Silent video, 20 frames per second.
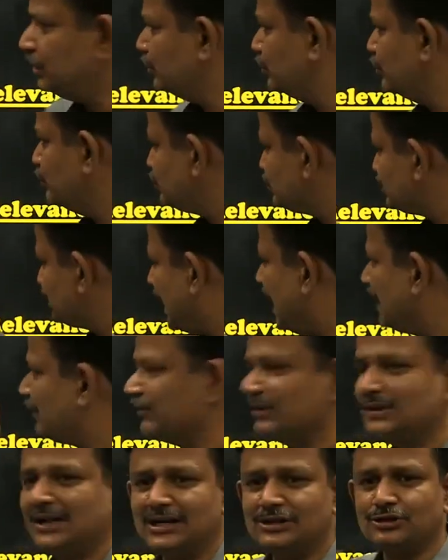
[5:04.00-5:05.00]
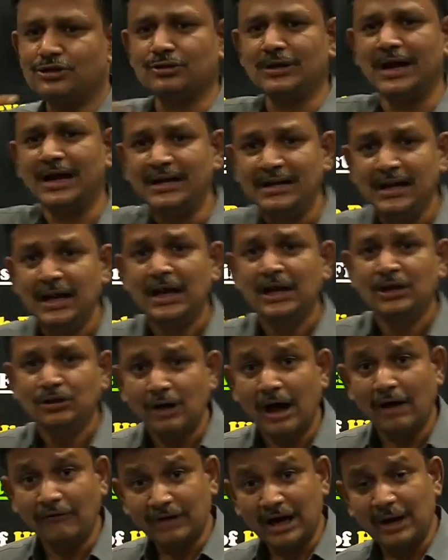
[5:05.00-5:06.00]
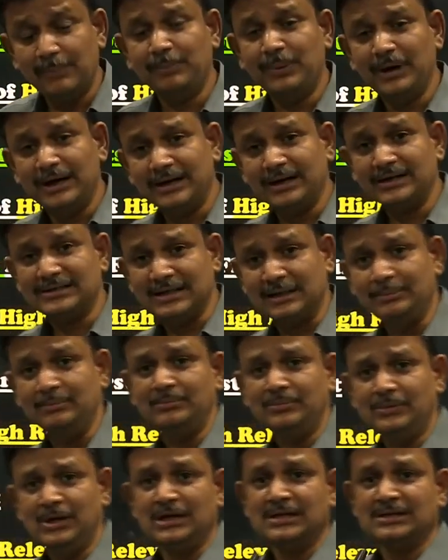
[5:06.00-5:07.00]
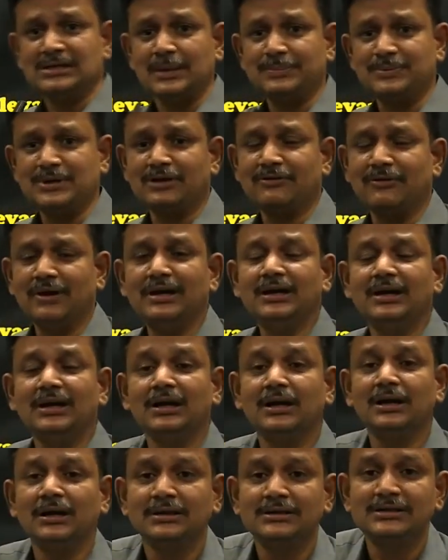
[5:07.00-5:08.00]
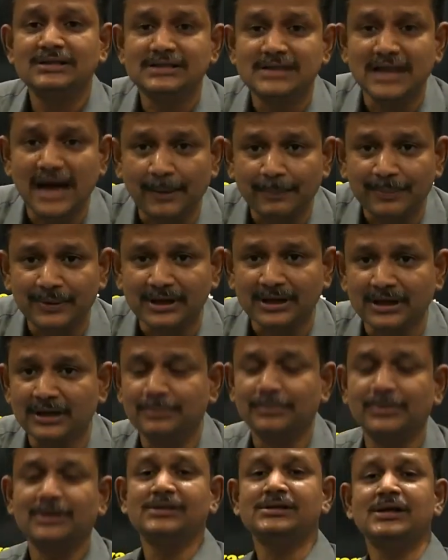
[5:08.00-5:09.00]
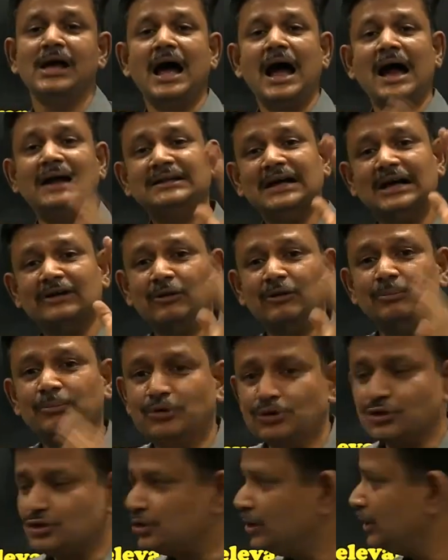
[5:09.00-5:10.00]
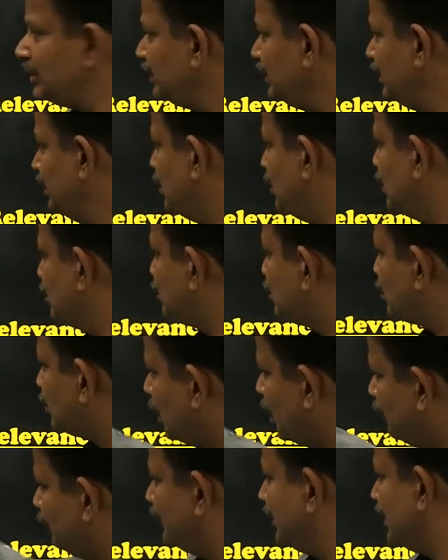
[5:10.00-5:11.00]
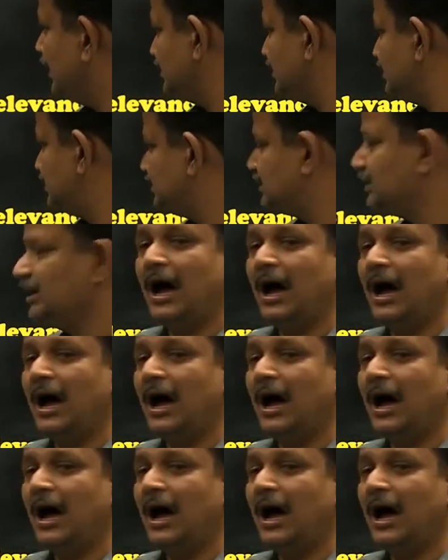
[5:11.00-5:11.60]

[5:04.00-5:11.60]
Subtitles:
you, start with that so that you have completed some subsequent chapter numbers, and that will boost your confidence.